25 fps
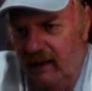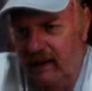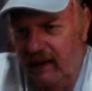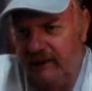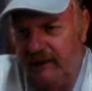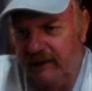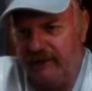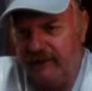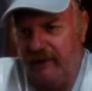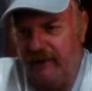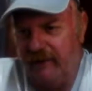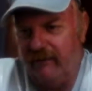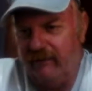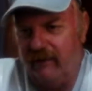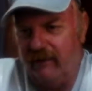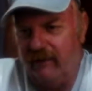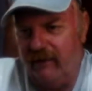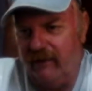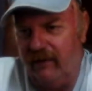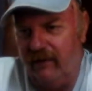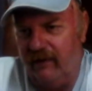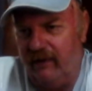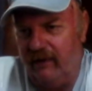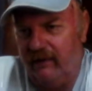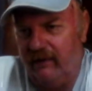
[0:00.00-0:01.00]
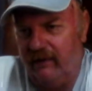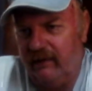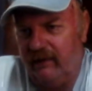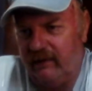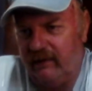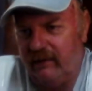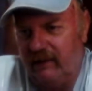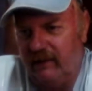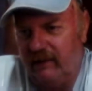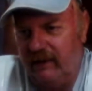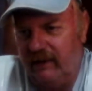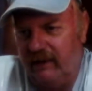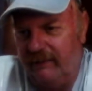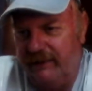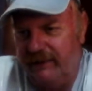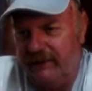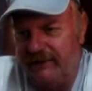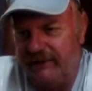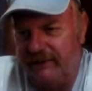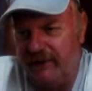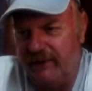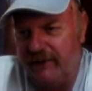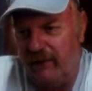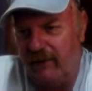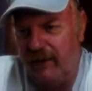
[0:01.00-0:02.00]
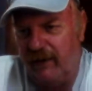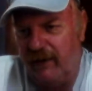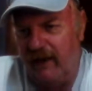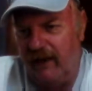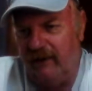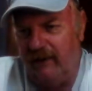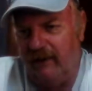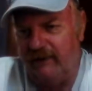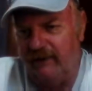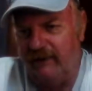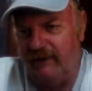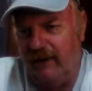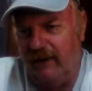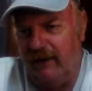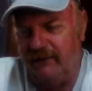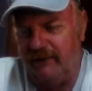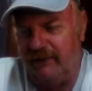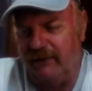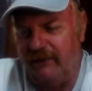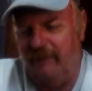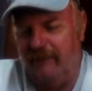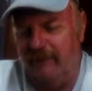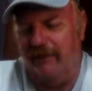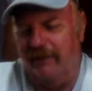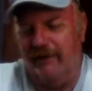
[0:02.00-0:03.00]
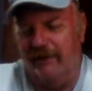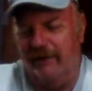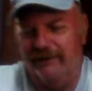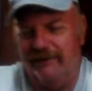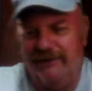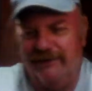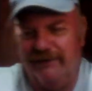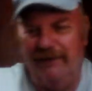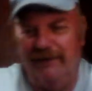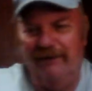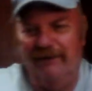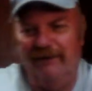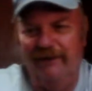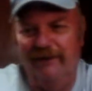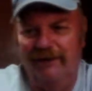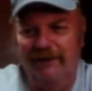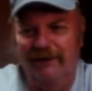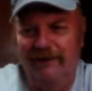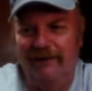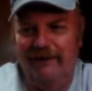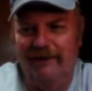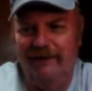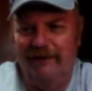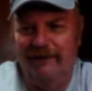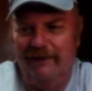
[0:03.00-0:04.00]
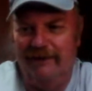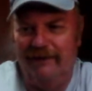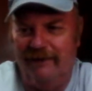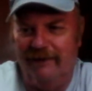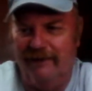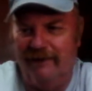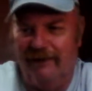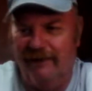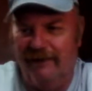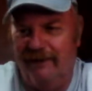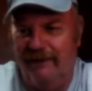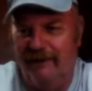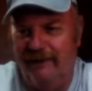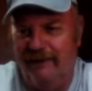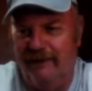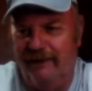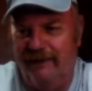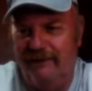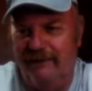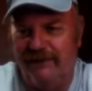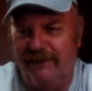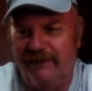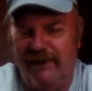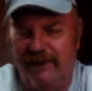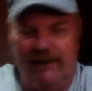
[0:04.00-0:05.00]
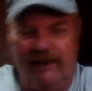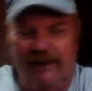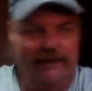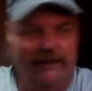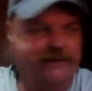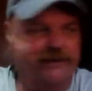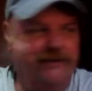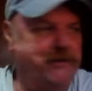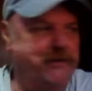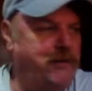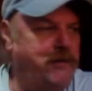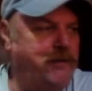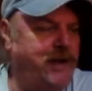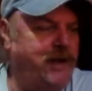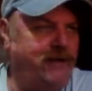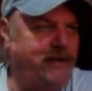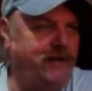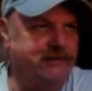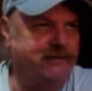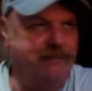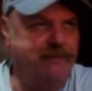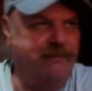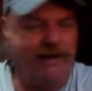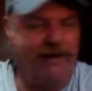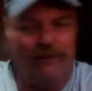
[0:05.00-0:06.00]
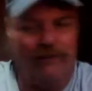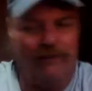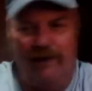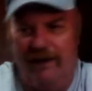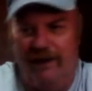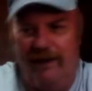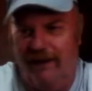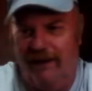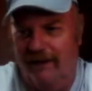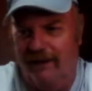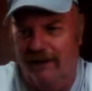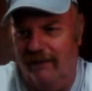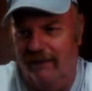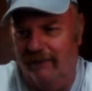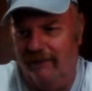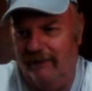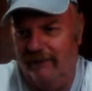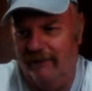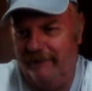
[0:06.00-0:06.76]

Trevor Kirk clip his toenails also Marcel. She did the toenails about a week ago.